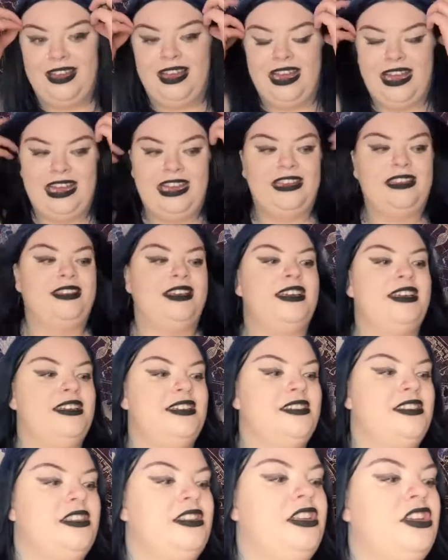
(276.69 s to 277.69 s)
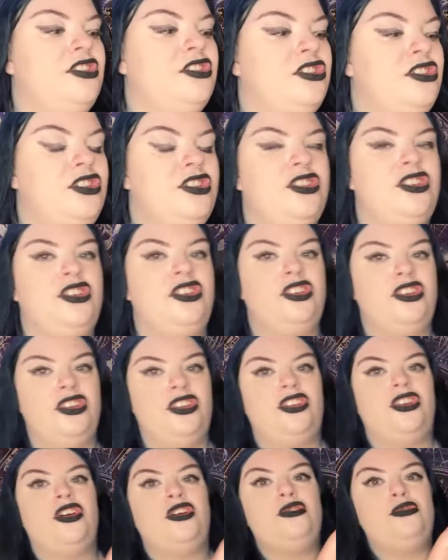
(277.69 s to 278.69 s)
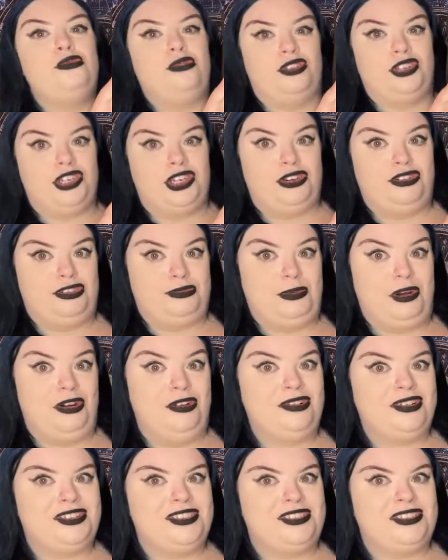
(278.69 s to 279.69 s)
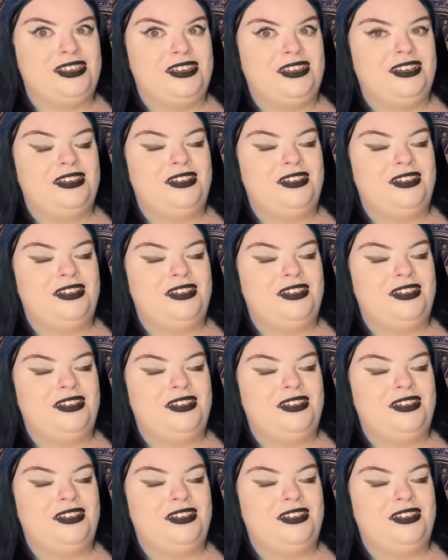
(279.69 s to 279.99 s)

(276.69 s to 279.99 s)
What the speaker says: And it is in this huge, huge box